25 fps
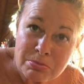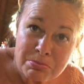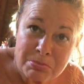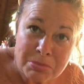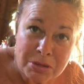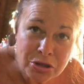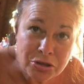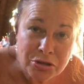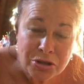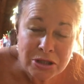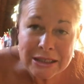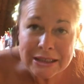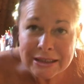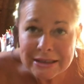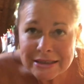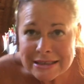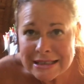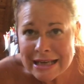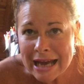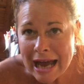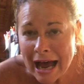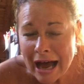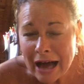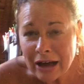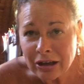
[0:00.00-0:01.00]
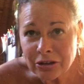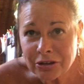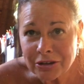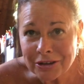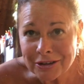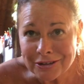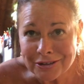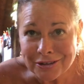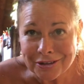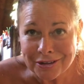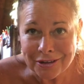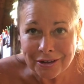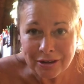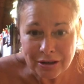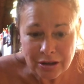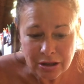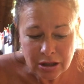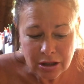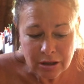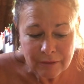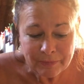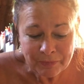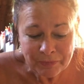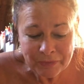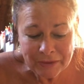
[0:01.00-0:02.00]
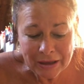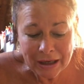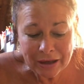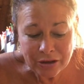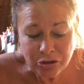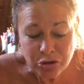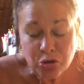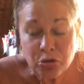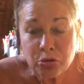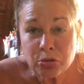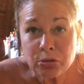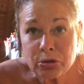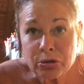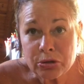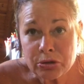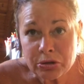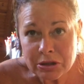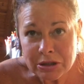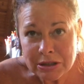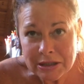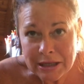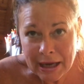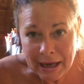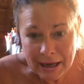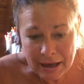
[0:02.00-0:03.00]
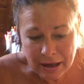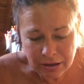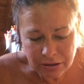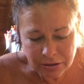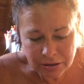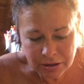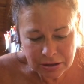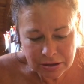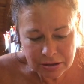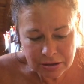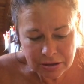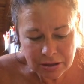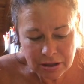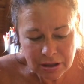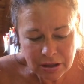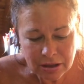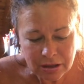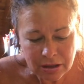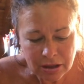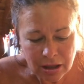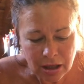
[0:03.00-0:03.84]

Most Italian and true Italian